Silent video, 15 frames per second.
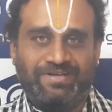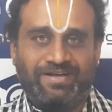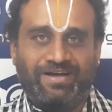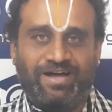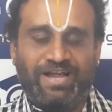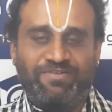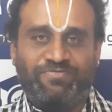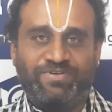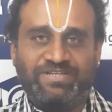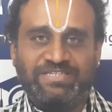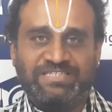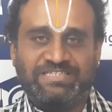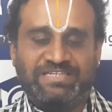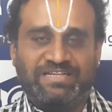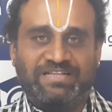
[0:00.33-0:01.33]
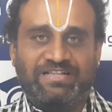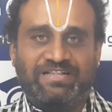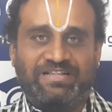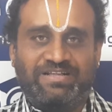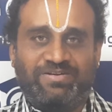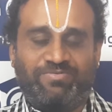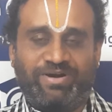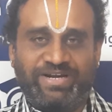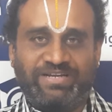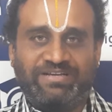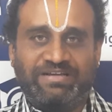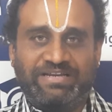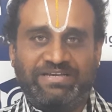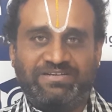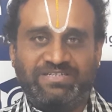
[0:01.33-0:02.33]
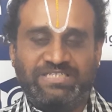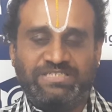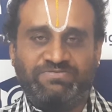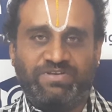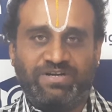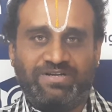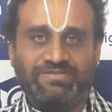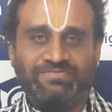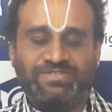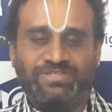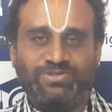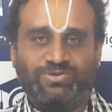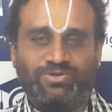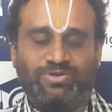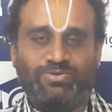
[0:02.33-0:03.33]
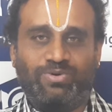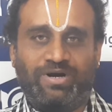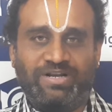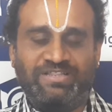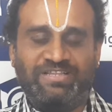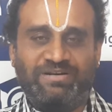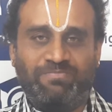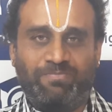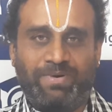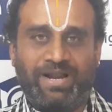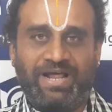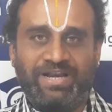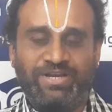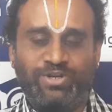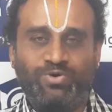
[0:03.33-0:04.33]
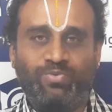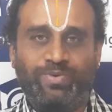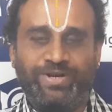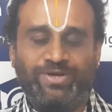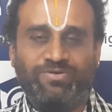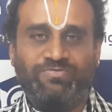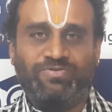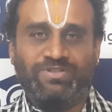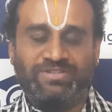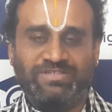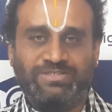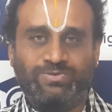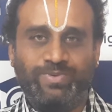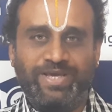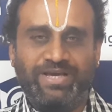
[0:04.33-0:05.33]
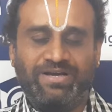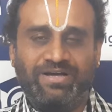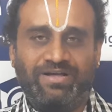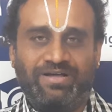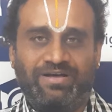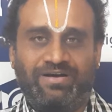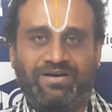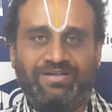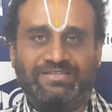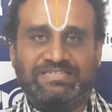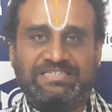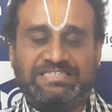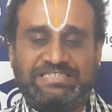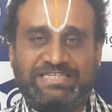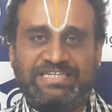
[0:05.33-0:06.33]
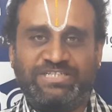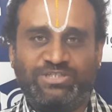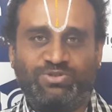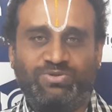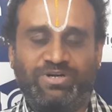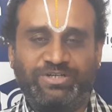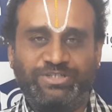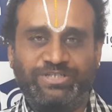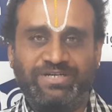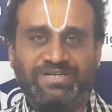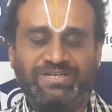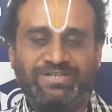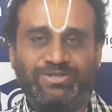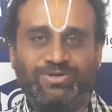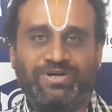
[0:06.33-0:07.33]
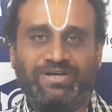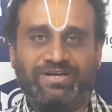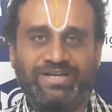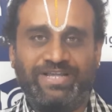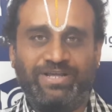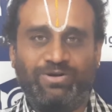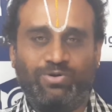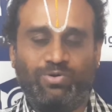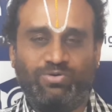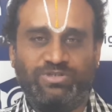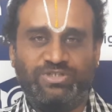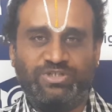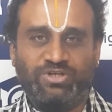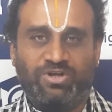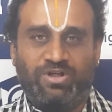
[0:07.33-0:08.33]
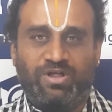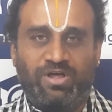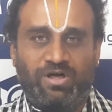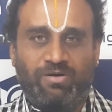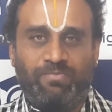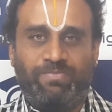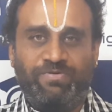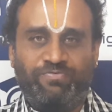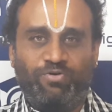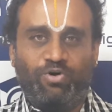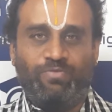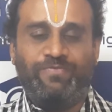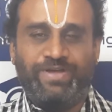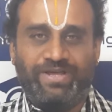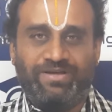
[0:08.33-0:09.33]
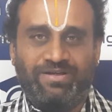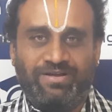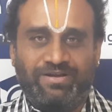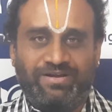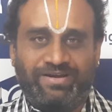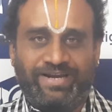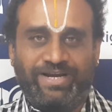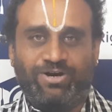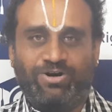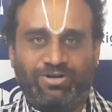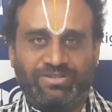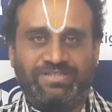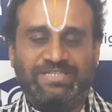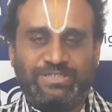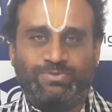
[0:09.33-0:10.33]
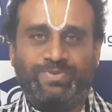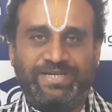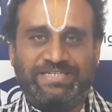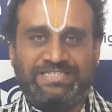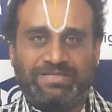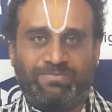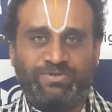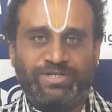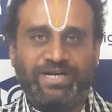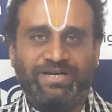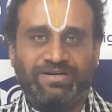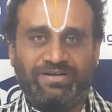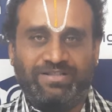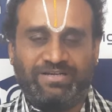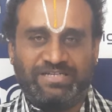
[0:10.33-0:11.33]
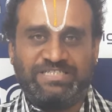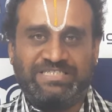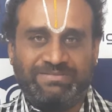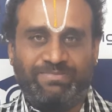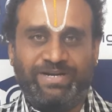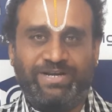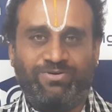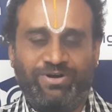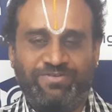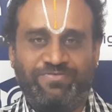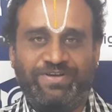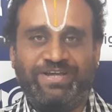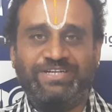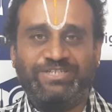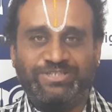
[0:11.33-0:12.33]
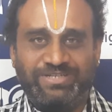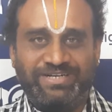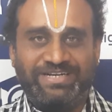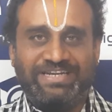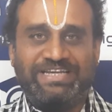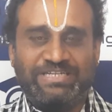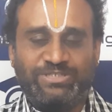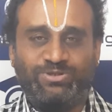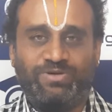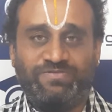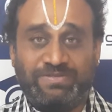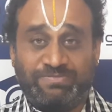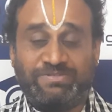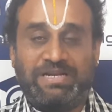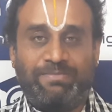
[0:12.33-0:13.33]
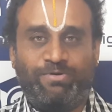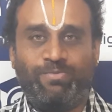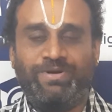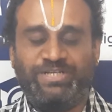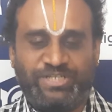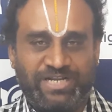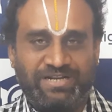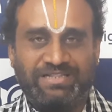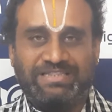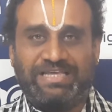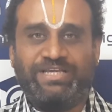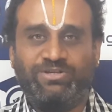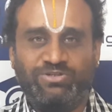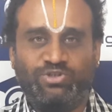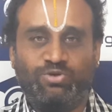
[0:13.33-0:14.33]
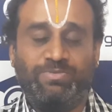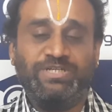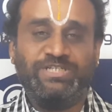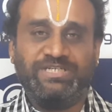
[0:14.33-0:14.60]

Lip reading: Hi friends, Right Careers welcomes you to another brand new video for this week. This is Sudarshan, your career coach. Before we get on to this week's subject, a customary notification in case you have subscribed to my channel. Thank you so much.